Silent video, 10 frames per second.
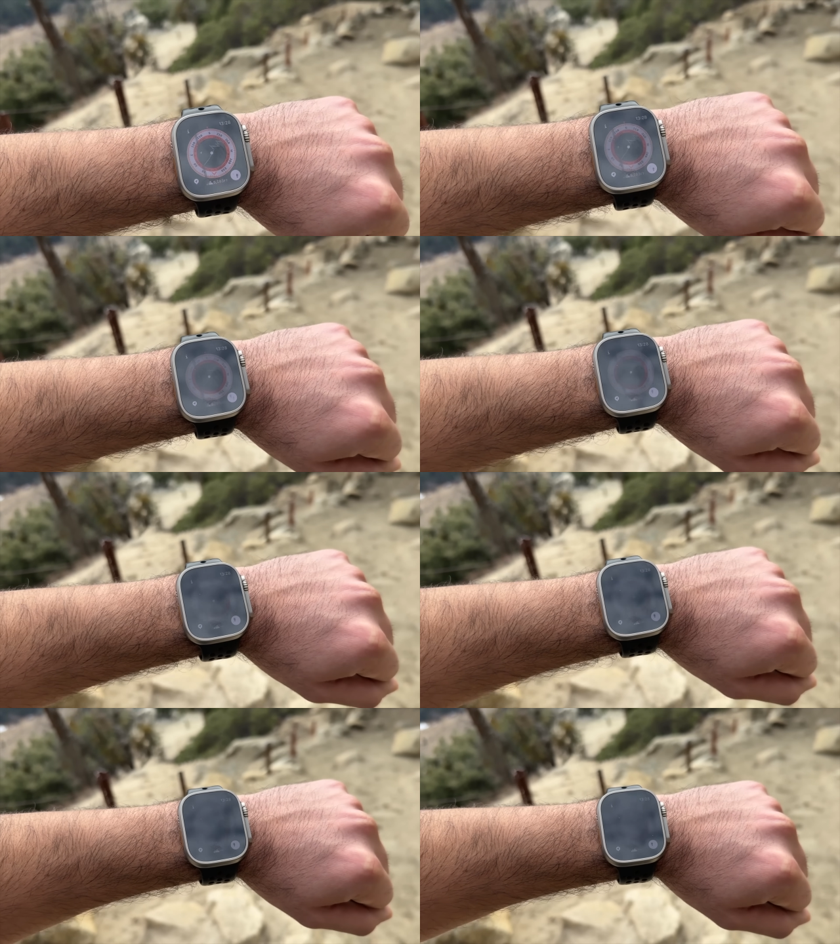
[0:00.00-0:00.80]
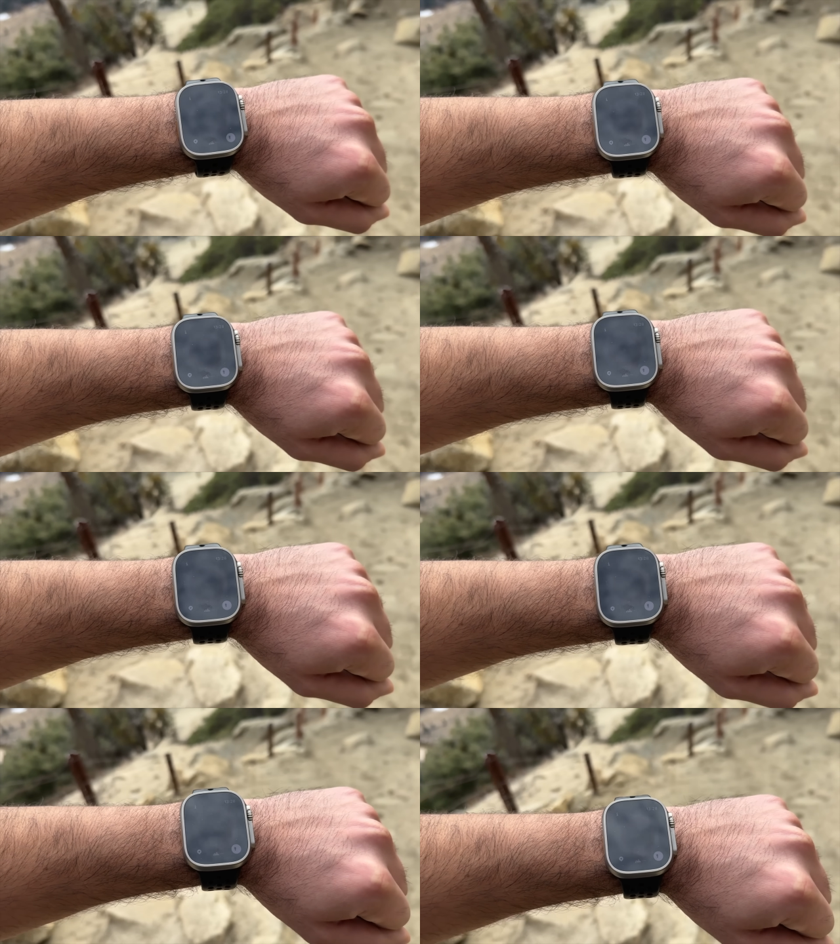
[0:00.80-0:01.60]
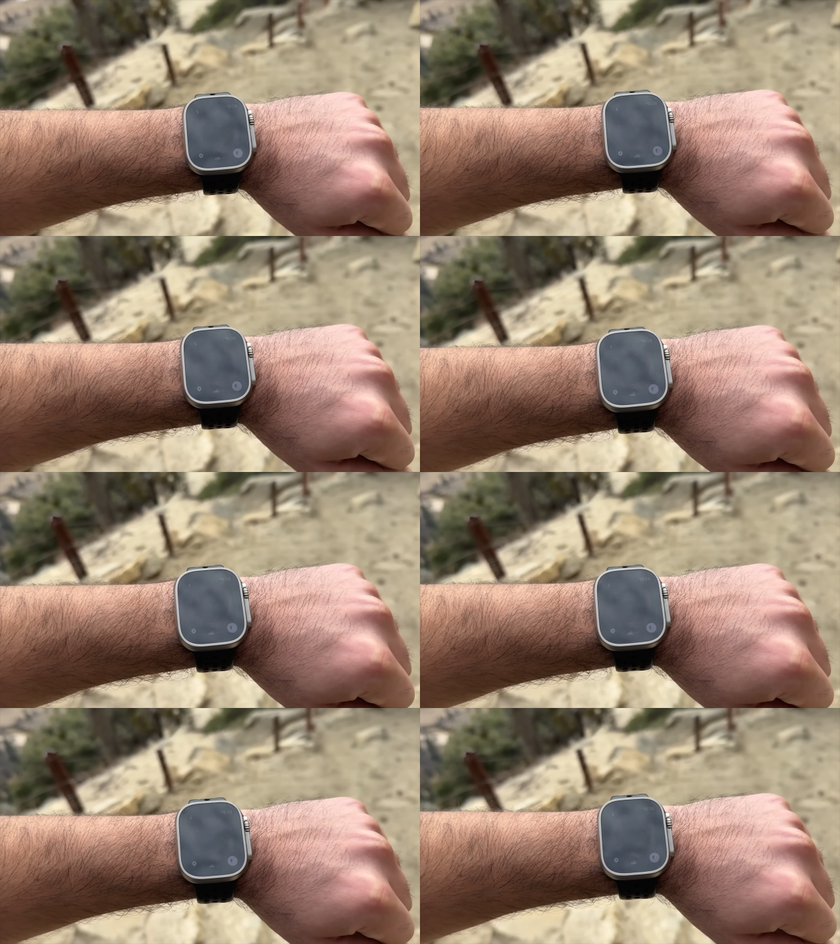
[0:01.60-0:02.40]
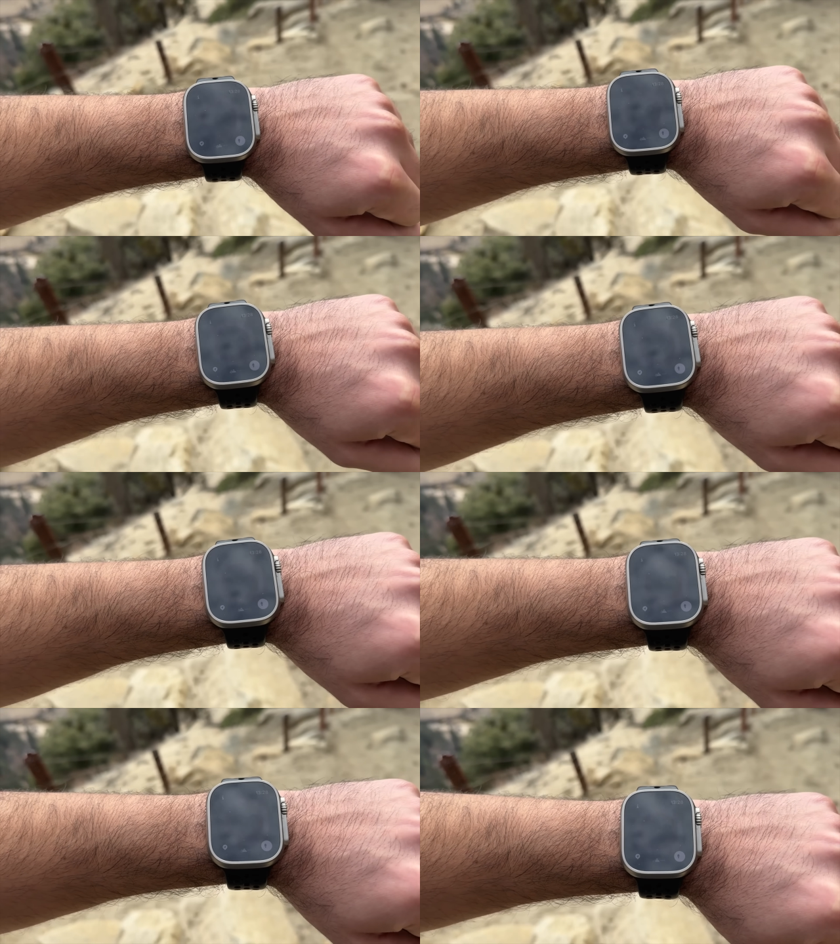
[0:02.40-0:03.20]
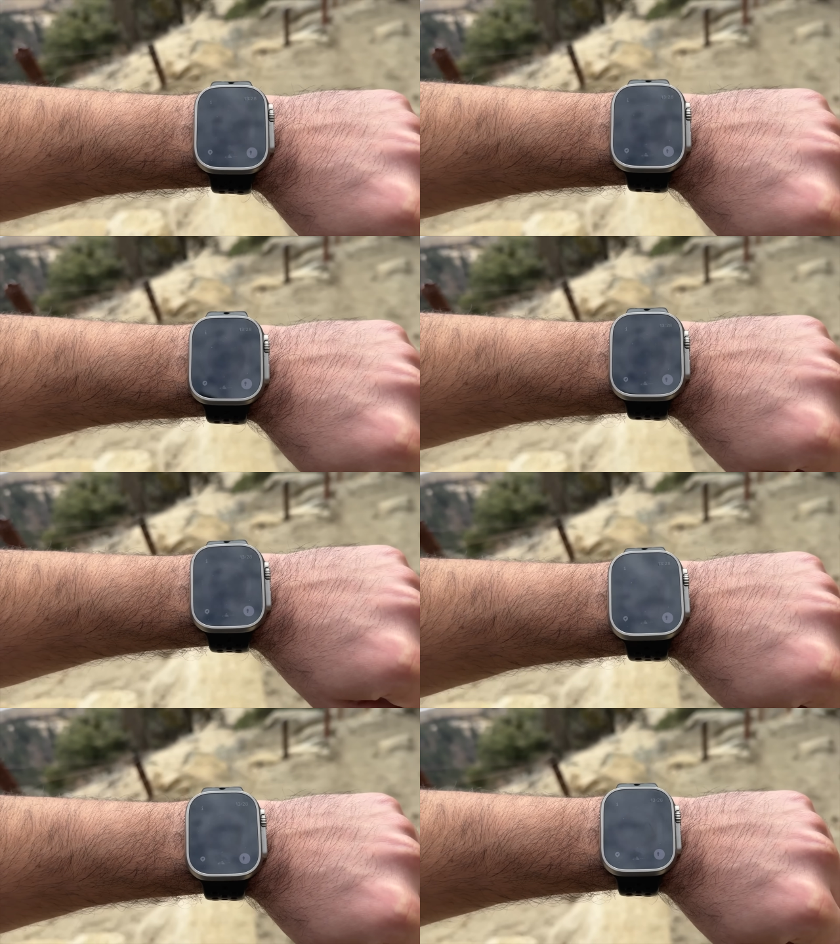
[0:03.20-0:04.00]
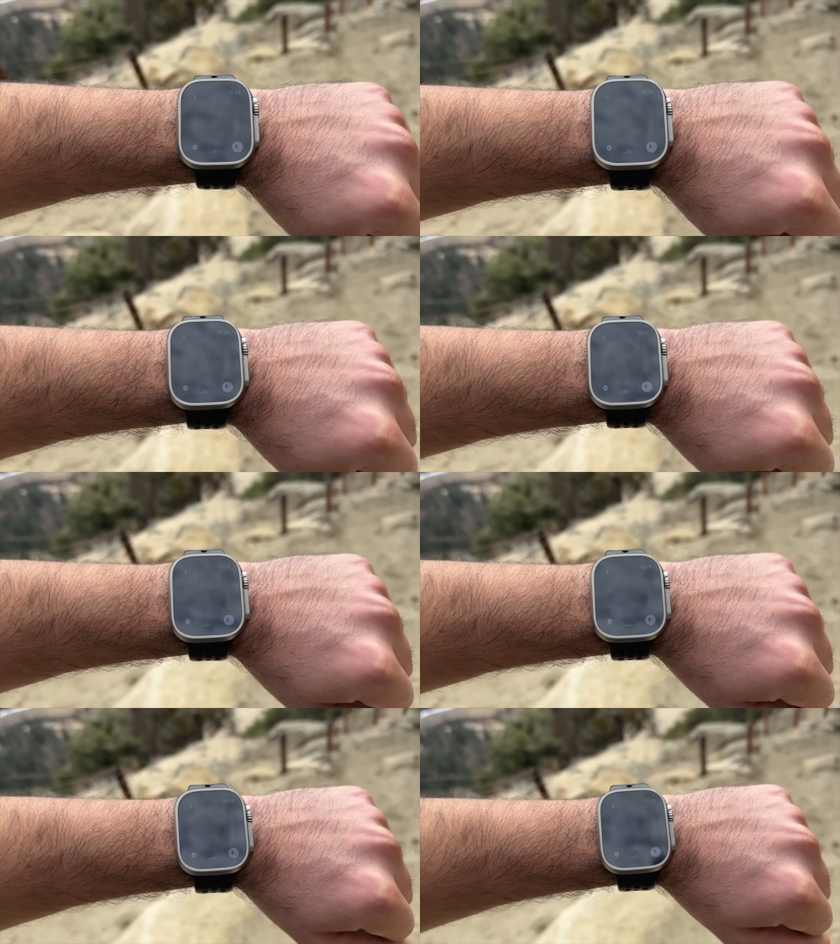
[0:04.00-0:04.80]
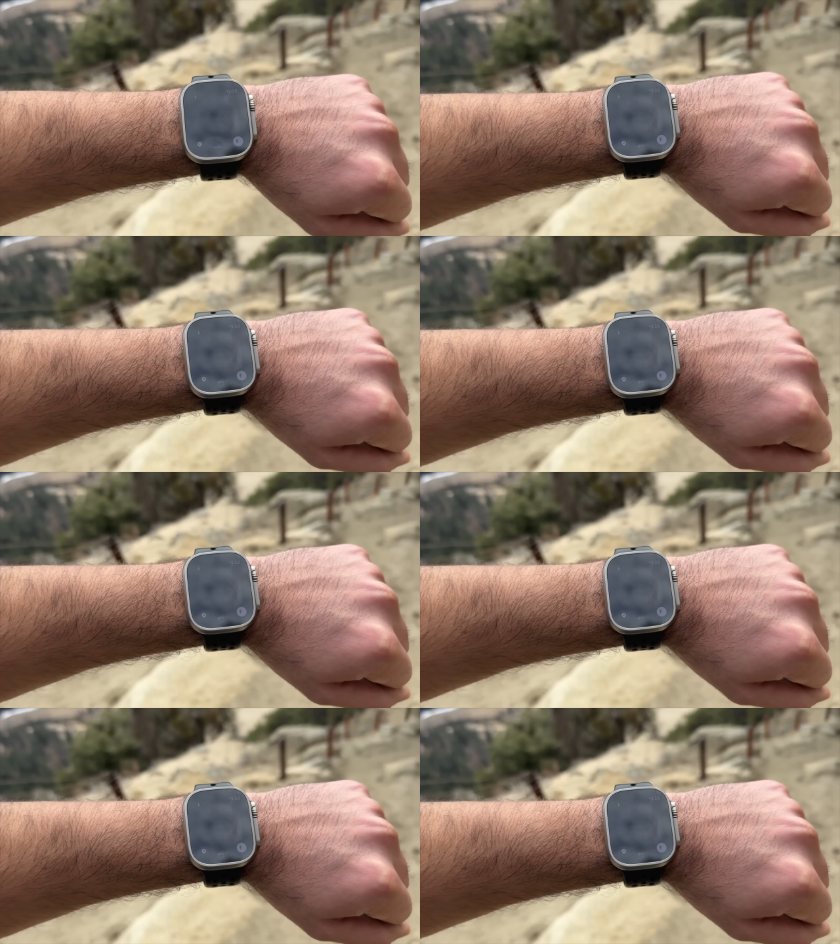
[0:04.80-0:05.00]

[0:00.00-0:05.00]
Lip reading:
[unreadable: no face in view]